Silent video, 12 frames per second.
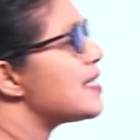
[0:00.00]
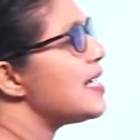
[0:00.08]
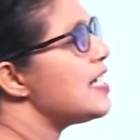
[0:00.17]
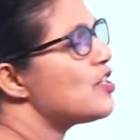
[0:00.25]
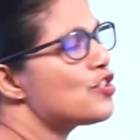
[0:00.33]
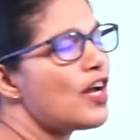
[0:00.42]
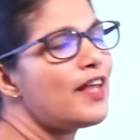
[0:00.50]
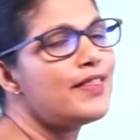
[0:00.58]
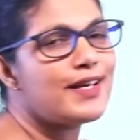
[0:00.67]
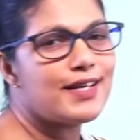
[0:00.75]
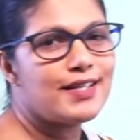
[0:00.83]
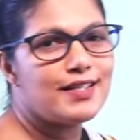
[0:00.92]
each
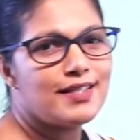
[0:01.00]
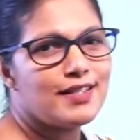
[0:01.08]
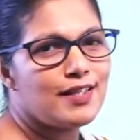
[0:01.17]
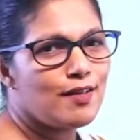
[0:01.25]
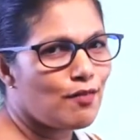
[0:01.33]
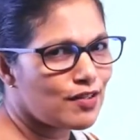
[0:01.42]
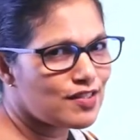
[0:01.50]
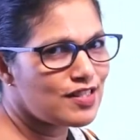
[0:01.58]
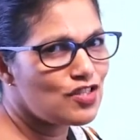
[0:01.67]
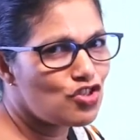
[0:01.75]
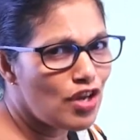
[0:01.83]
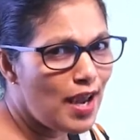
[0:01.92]
other. What's the
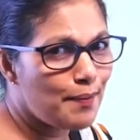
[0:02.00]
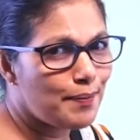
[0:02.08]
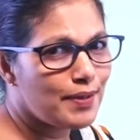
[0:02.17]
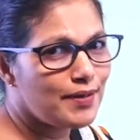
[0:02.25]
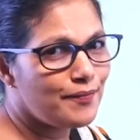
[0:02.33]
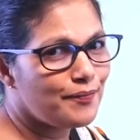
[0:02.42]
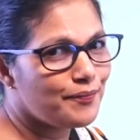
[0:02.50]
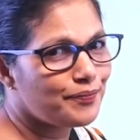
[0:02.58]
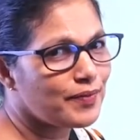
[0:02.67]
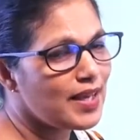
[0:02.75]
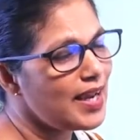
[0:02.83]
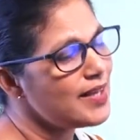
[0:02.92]
shape?
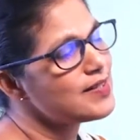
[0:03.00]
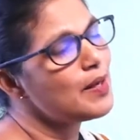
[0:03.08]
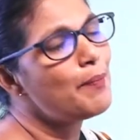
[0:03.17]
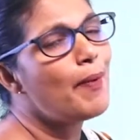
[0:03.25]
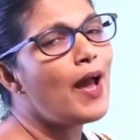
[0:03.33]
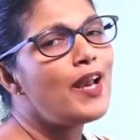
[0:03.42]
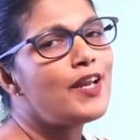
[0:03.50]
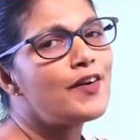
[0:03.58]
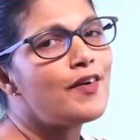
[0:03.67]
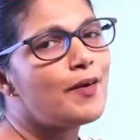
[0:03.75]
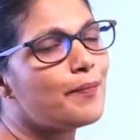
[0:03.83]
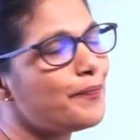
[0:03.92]
It's a
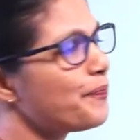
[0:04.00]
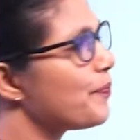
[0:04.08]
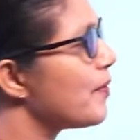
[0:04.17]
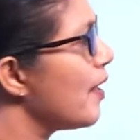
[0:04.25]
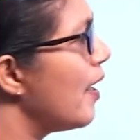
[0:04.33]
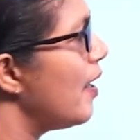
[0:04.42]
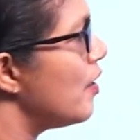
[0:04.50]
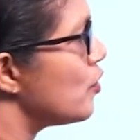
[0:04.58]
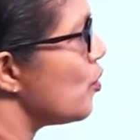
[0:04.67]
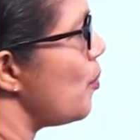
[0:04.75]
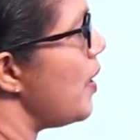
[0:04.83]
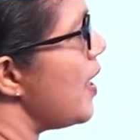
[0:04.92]
parallelogram.
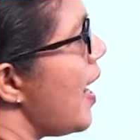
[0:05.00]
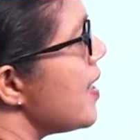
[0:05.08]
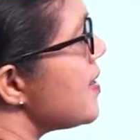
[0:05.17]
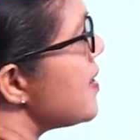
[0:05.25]
So we can